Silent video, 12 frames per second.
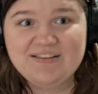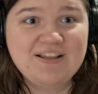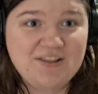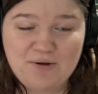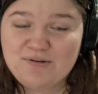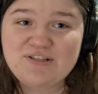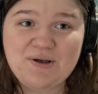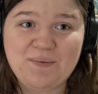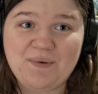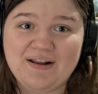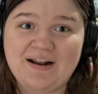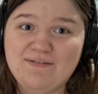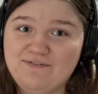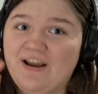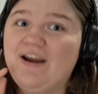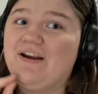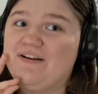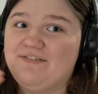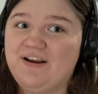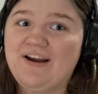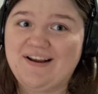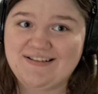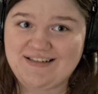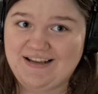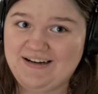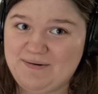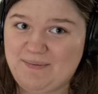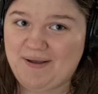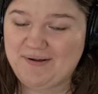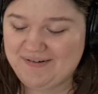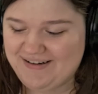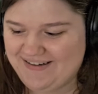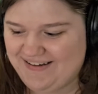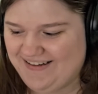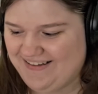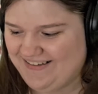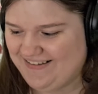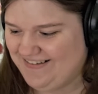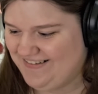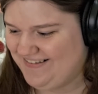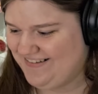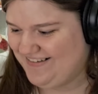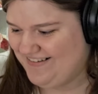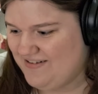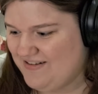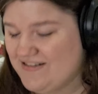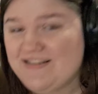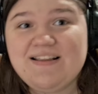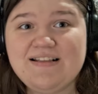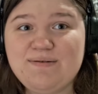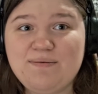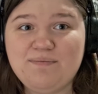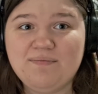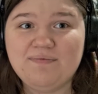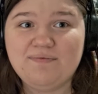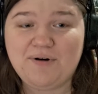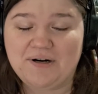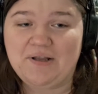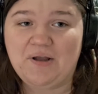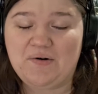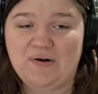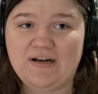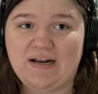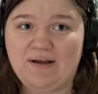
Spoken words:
the No-So one, I'm very, very excited about. So that's what I'm working on right